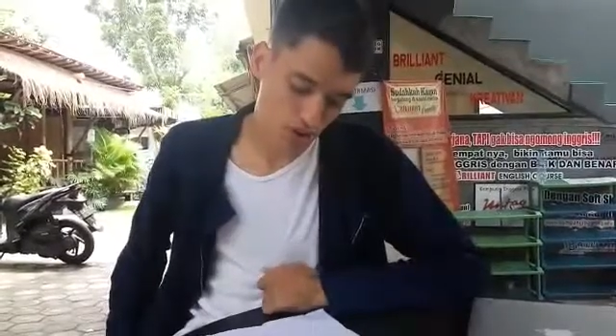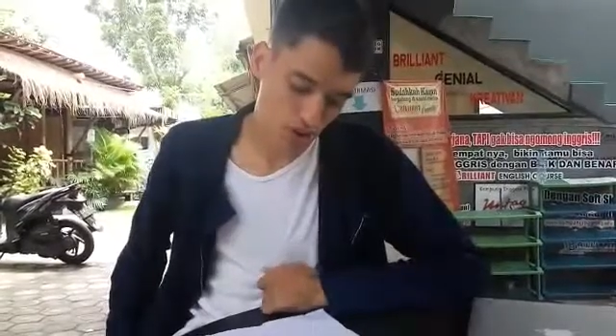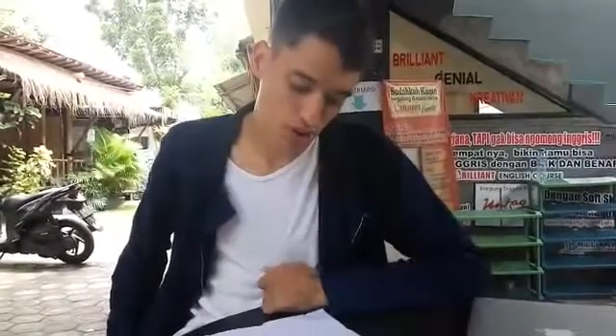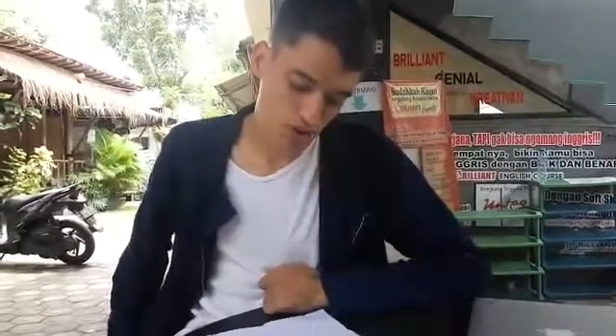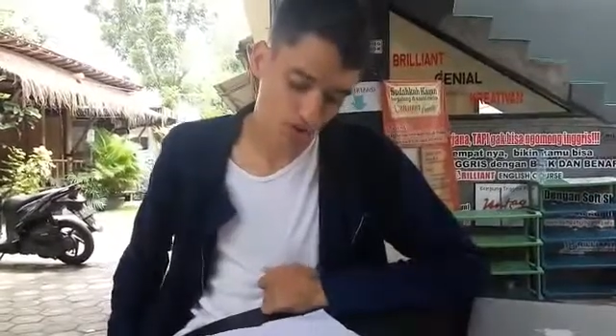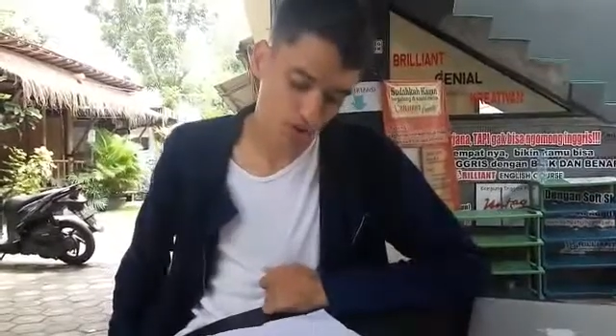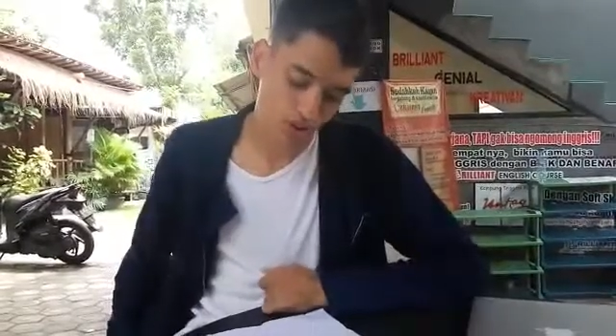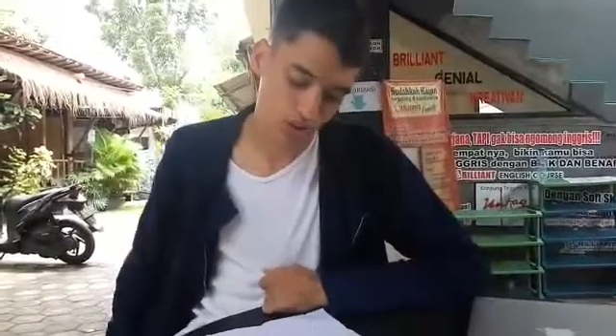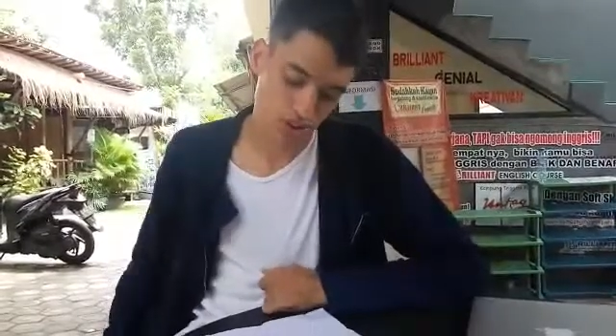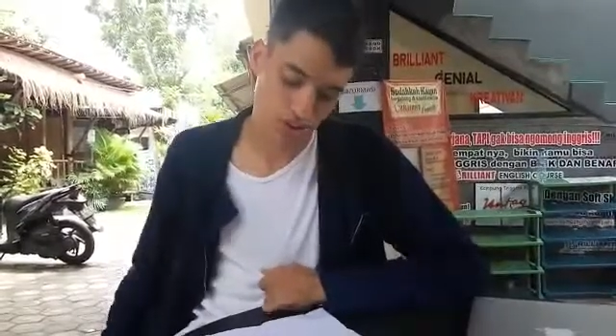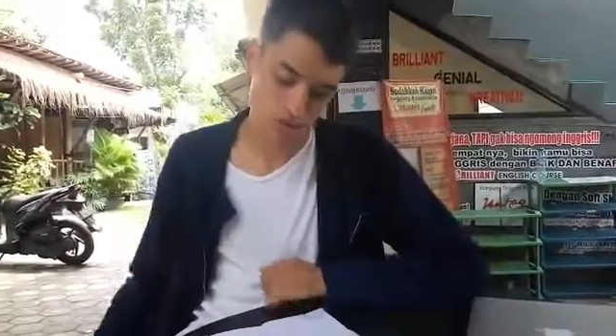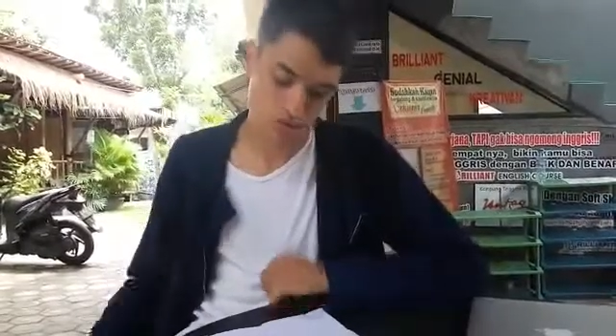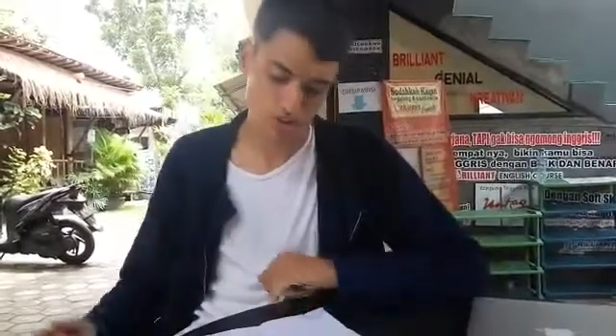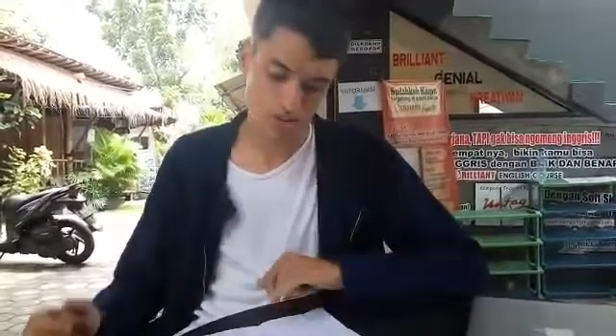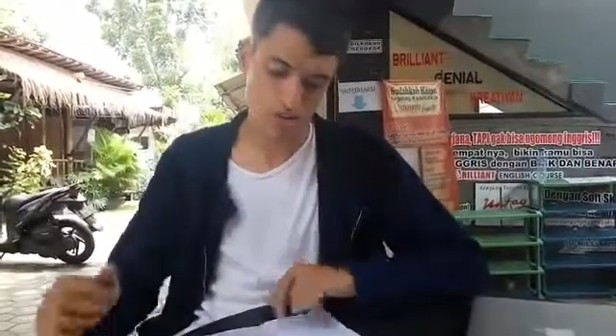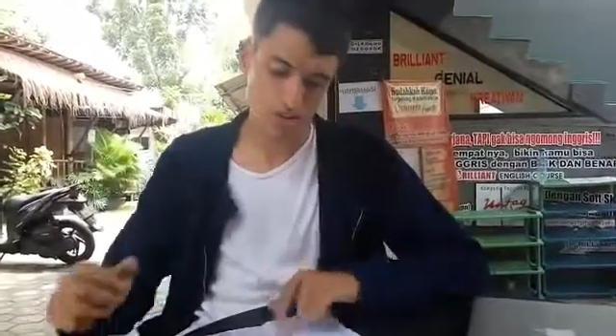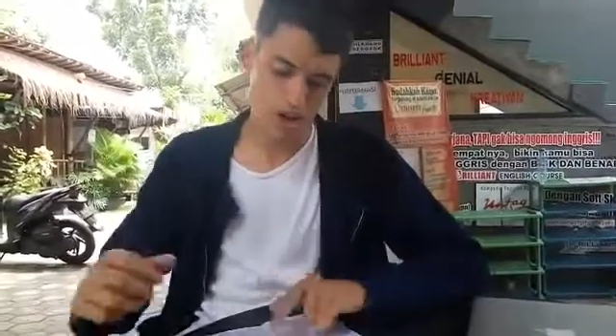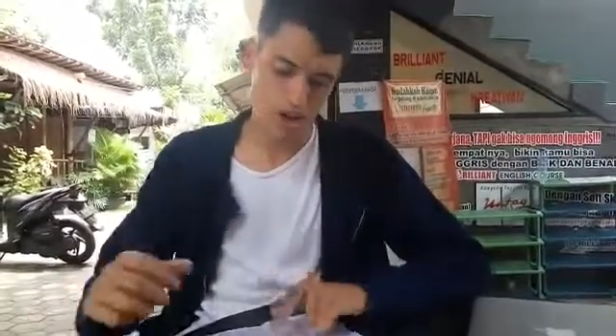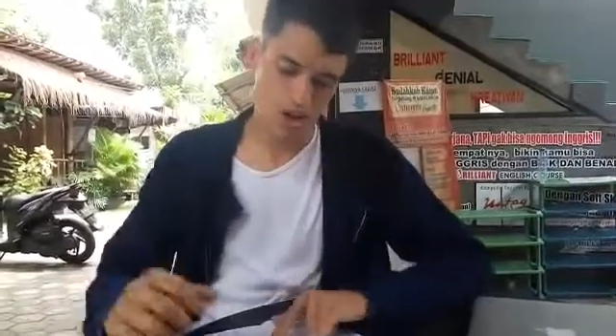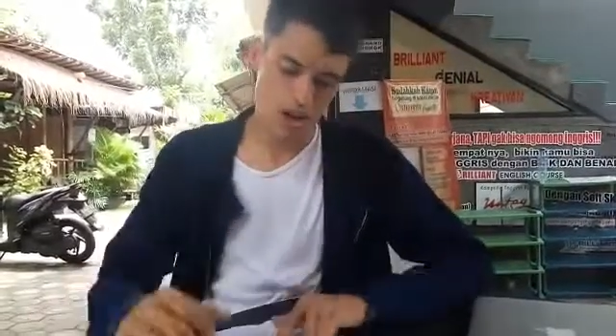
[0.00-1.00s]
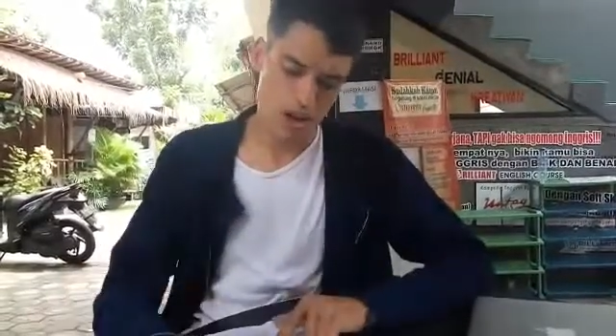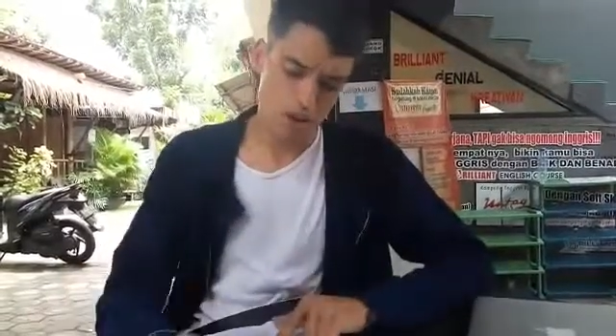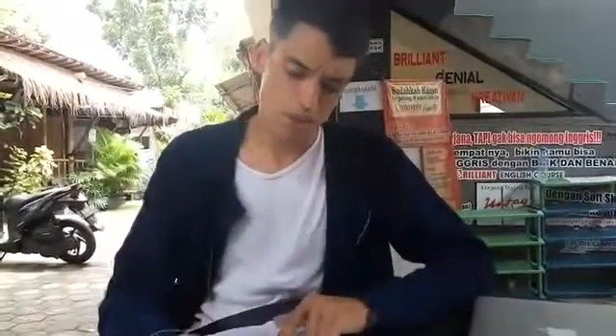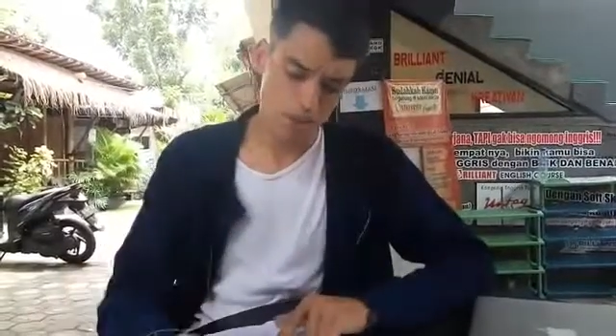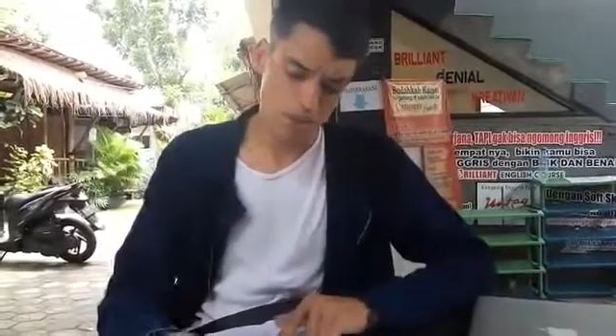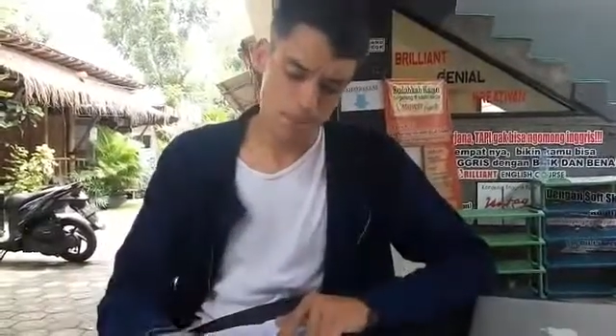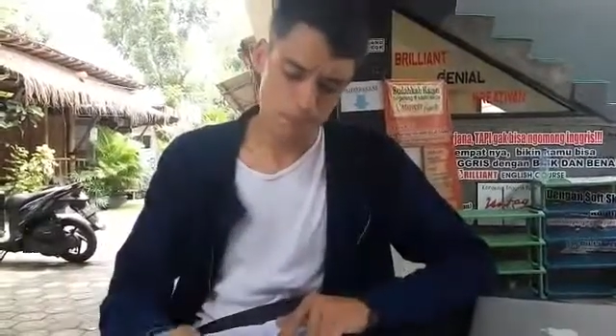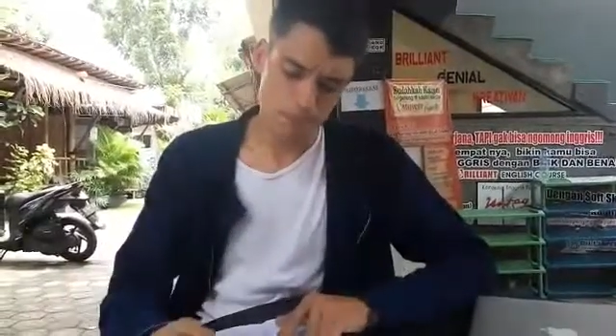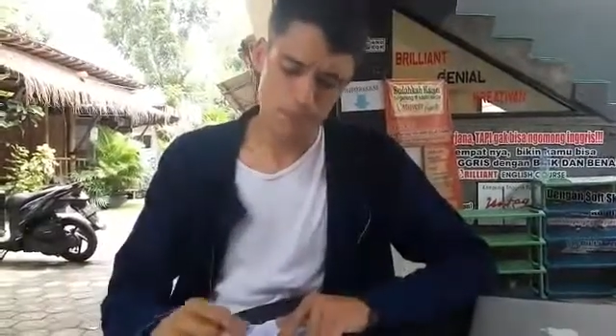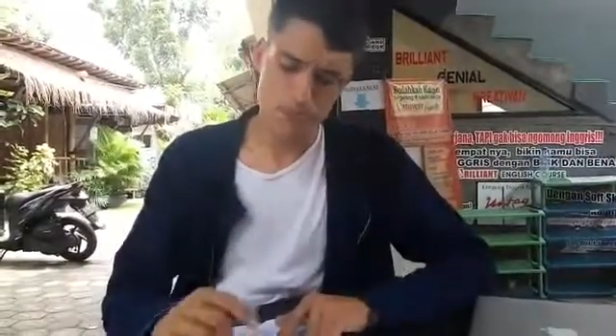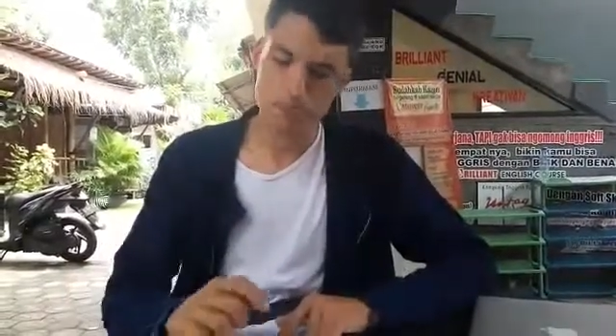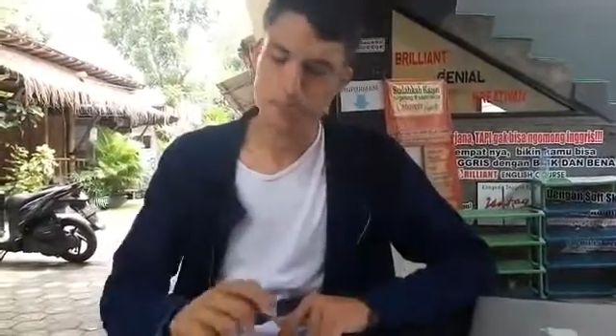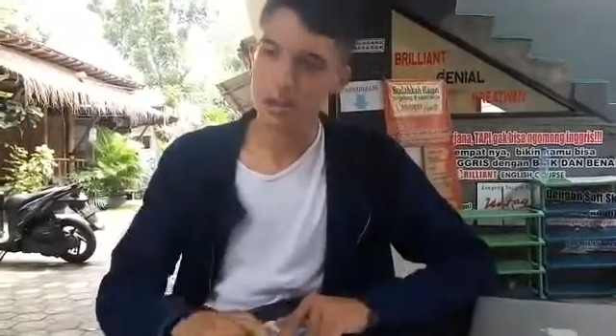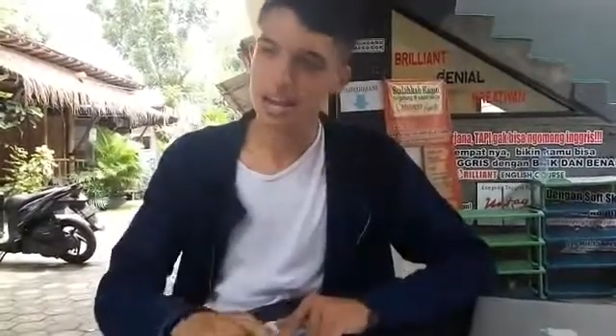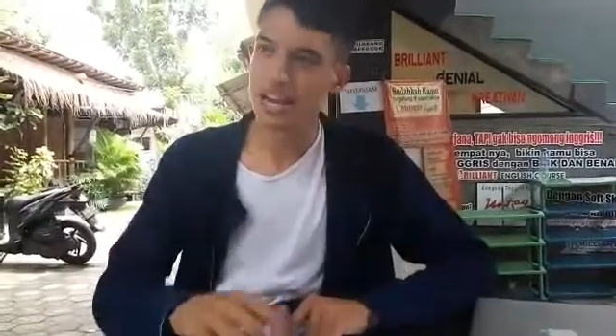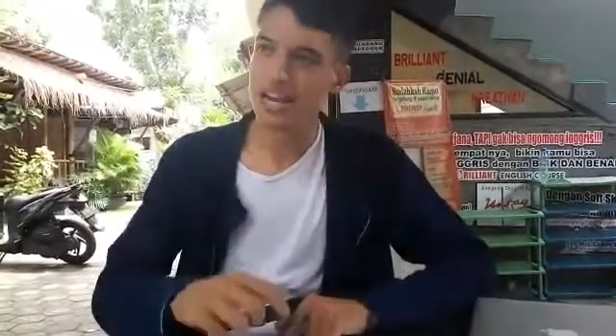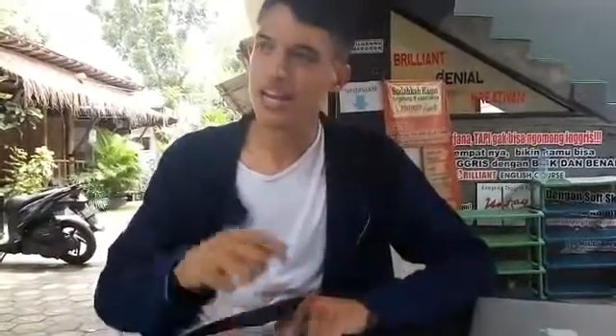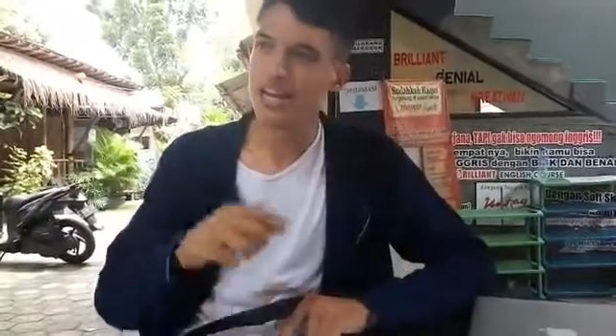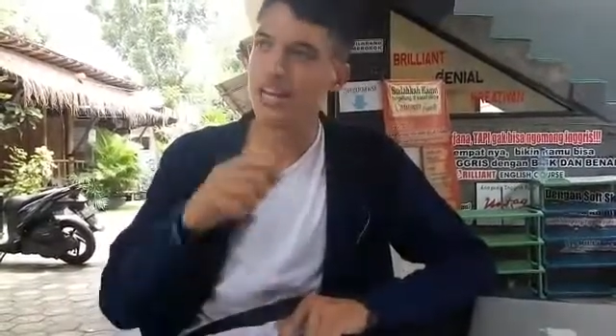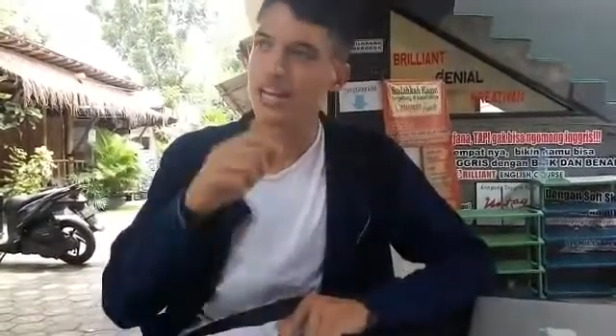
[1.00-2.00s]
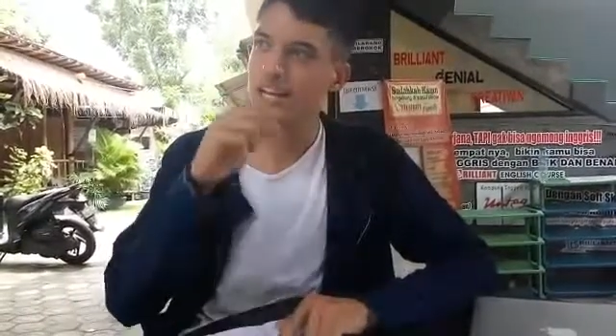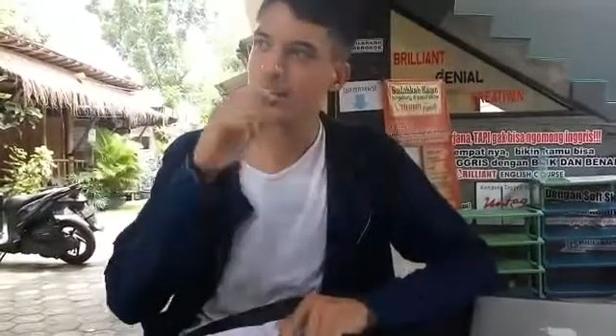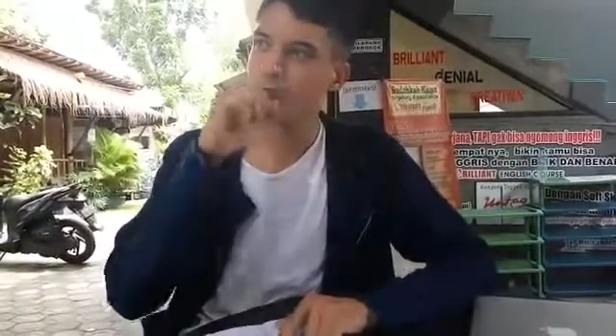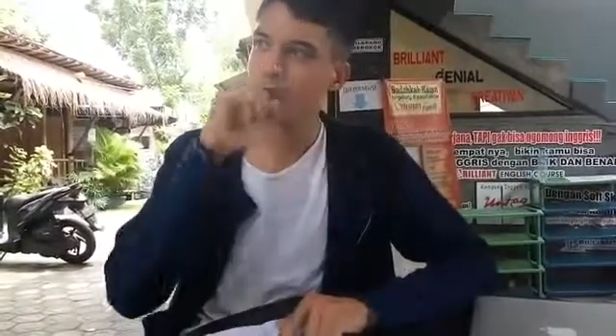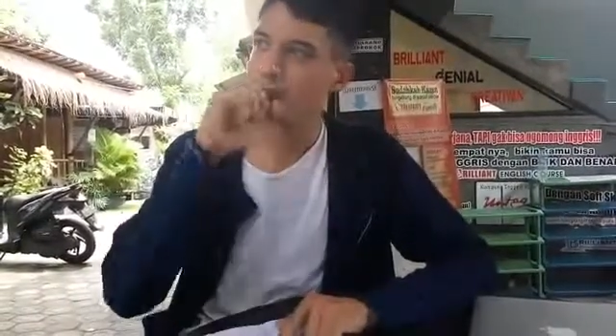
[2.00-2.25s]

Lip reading: shock to you? Mainly